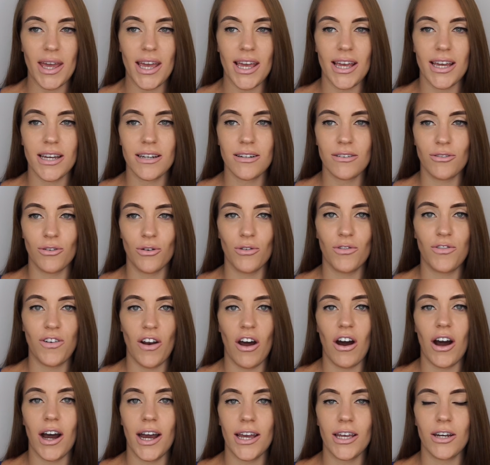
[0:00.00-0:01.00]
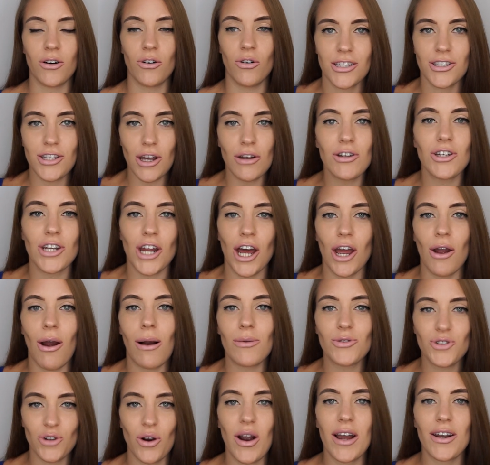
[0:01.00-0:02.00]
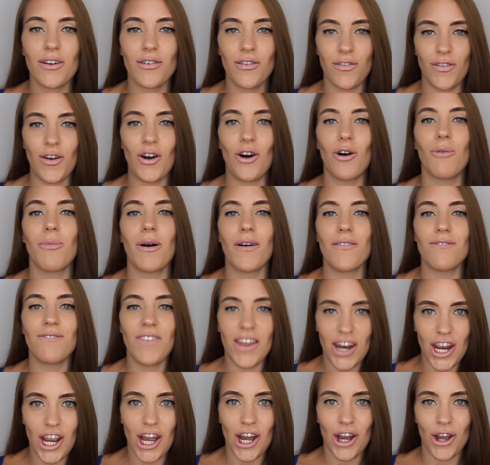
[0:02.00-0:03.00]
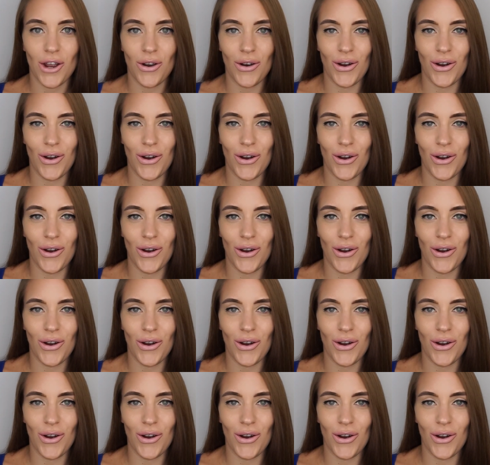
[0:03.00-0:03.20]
bee or fly, or don't you know, I'm trying to film a video.